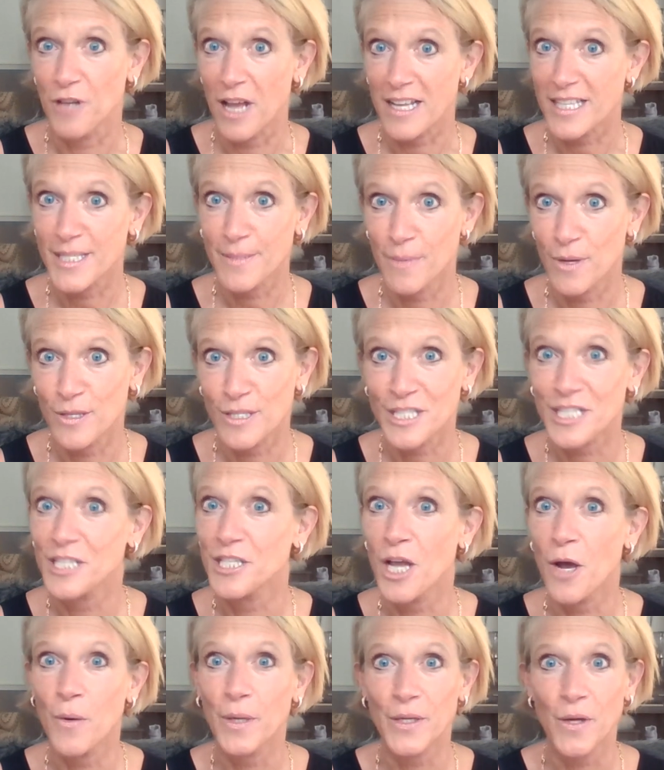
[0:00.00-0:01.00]
not supposed to
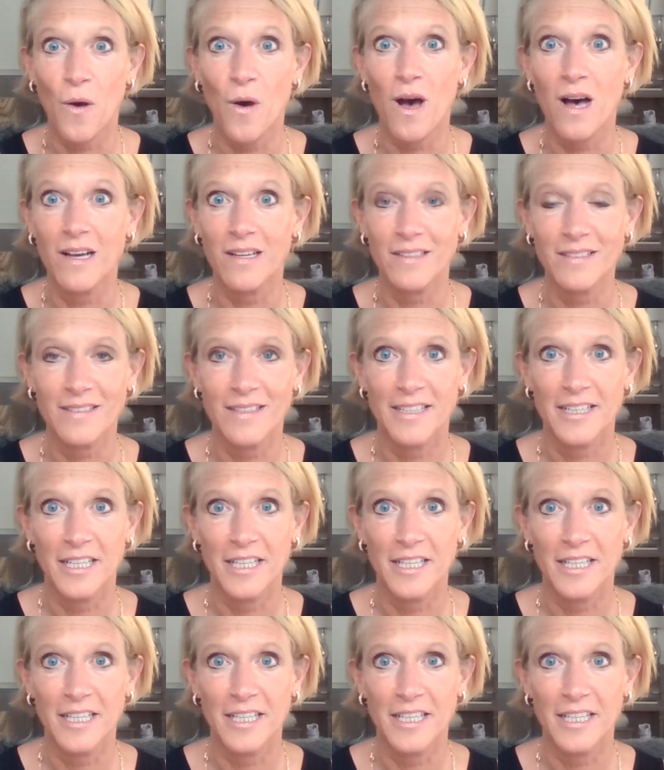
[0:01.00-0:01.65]
know it all.